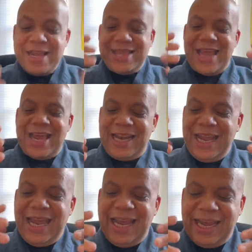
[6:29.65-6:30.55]
that
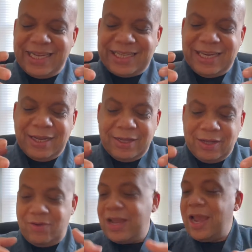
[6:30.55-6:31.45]
it's
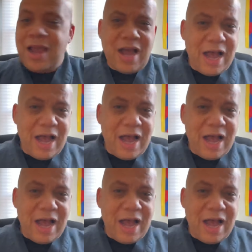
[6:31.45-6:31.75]
okay.